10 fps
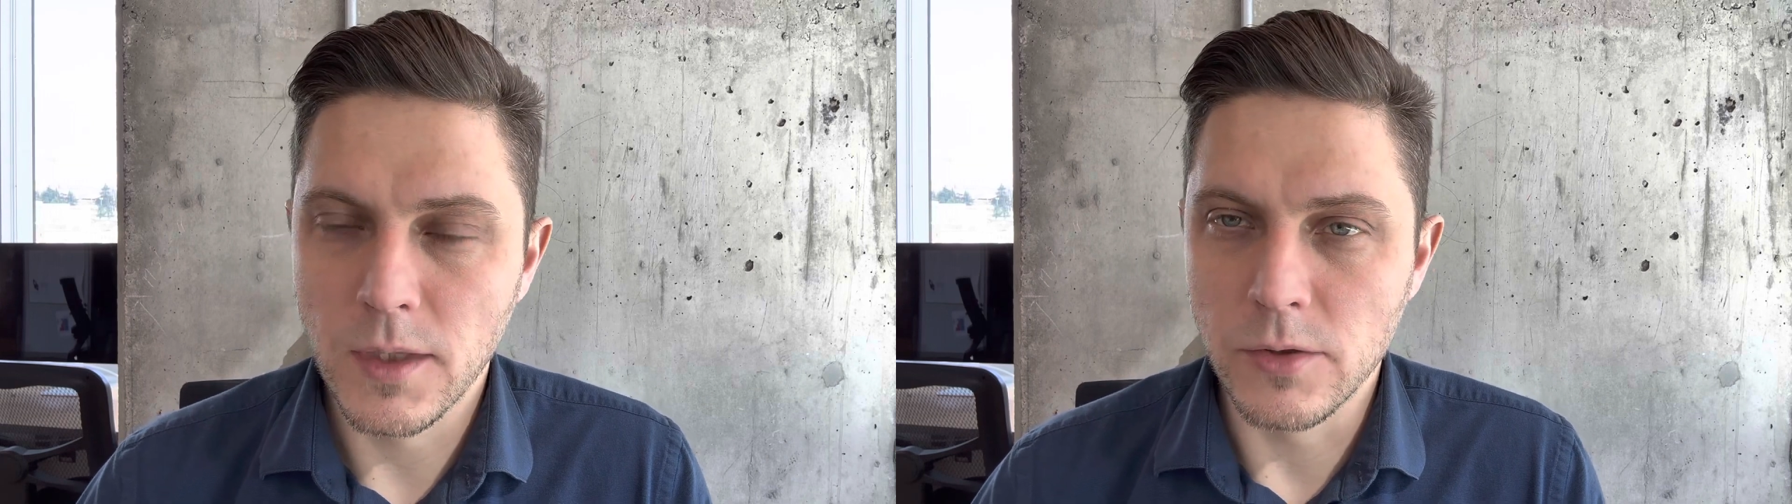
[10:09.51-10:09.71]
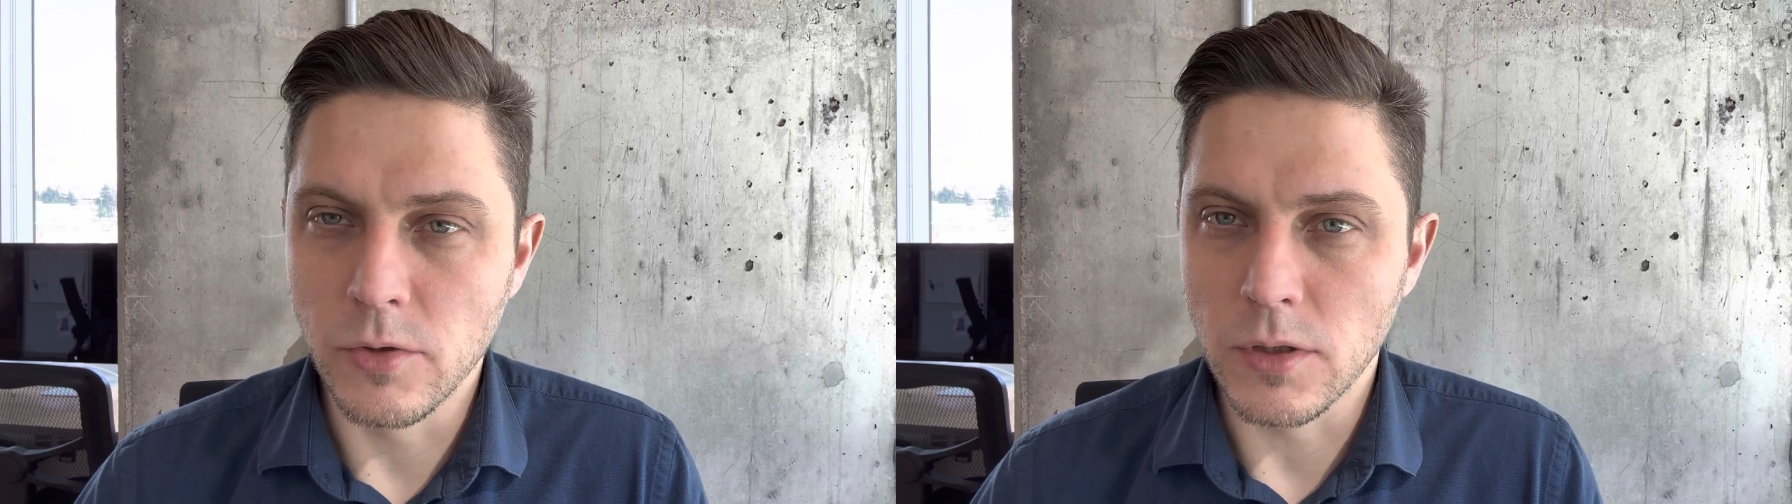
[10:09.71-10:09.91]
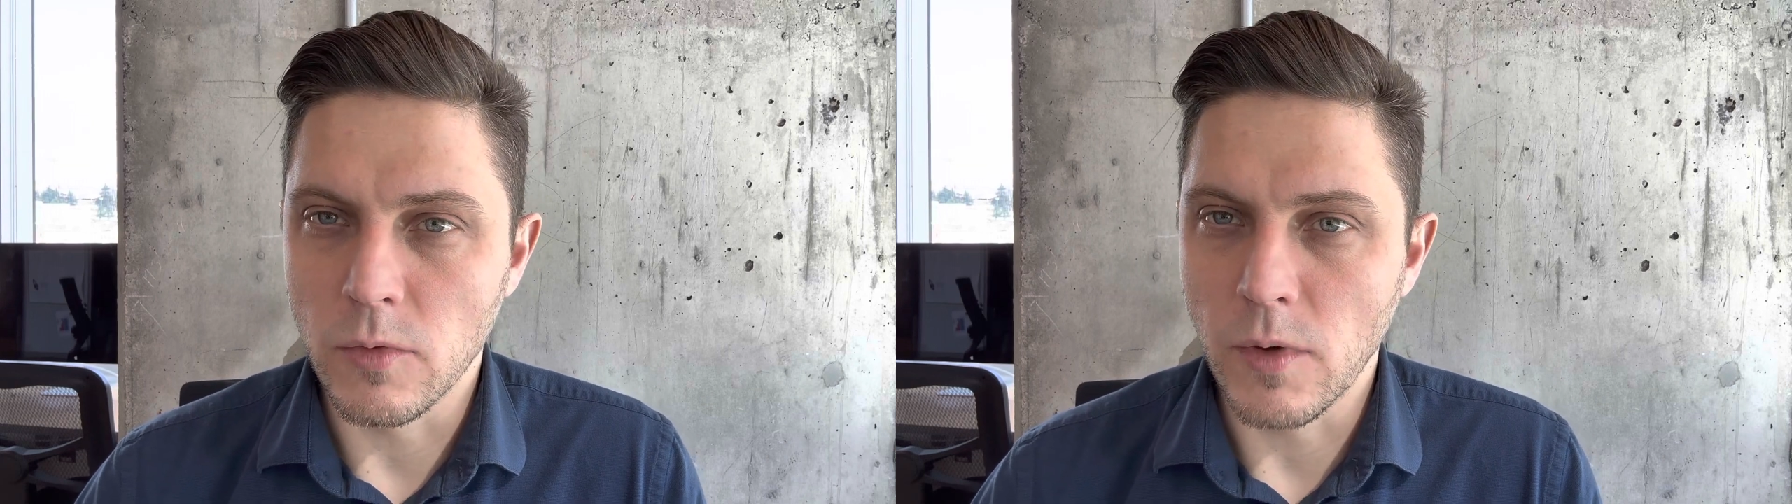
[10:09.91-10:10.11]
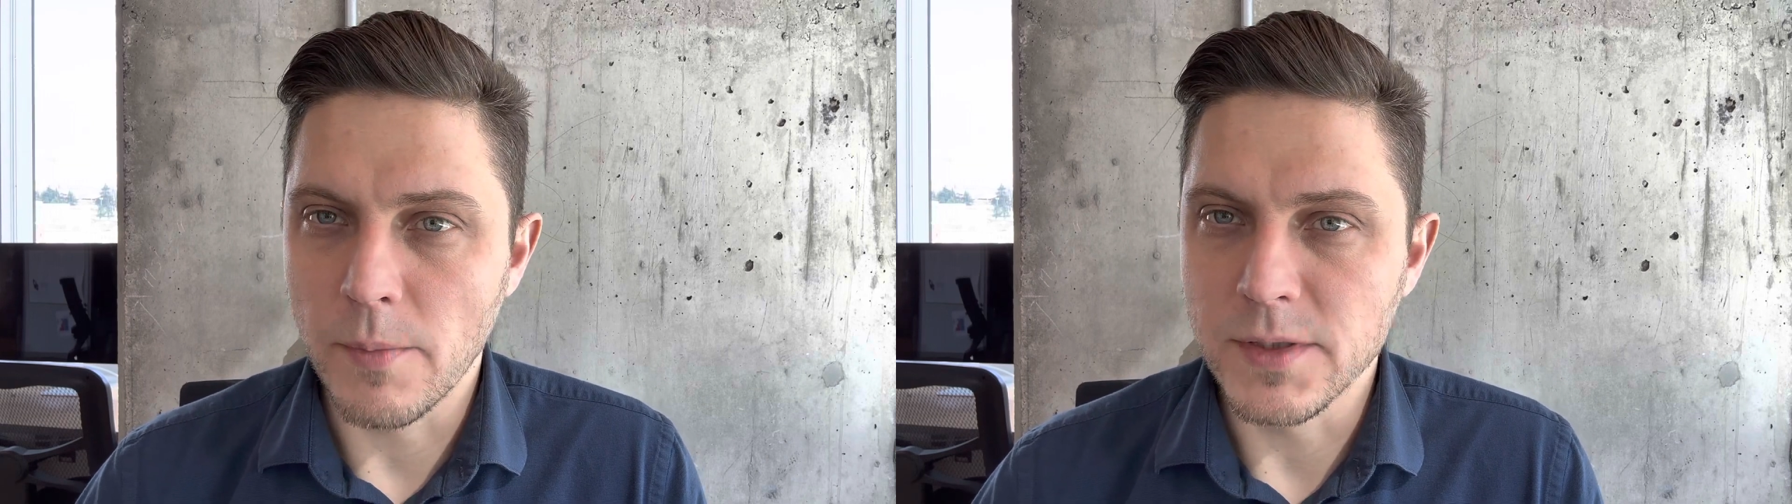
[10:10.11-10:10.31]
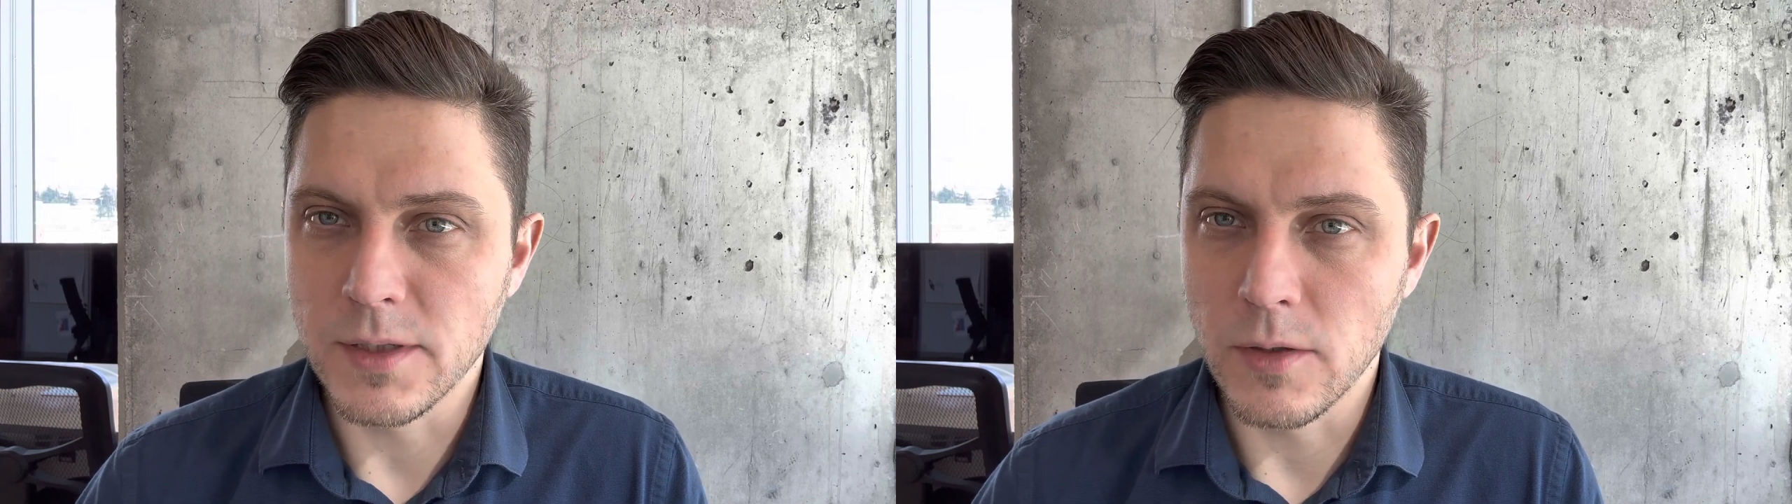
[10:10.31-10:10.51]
nuclear weapons